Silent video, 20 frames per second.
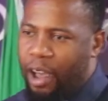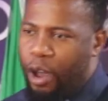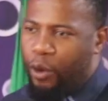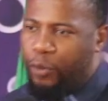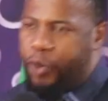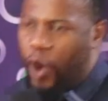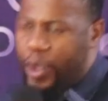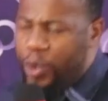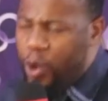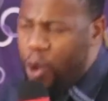
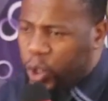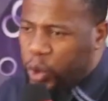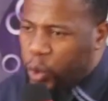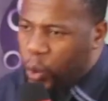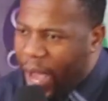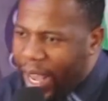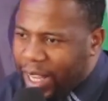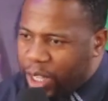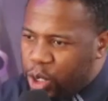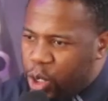For you to
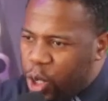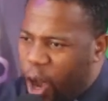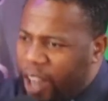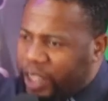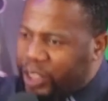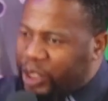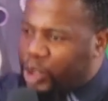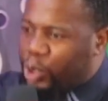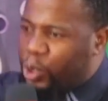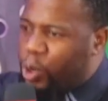
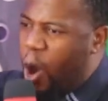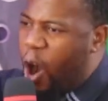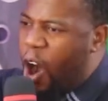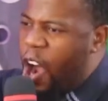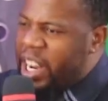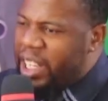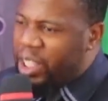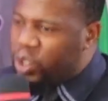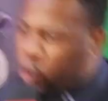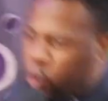exalt
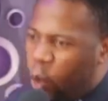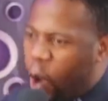God, to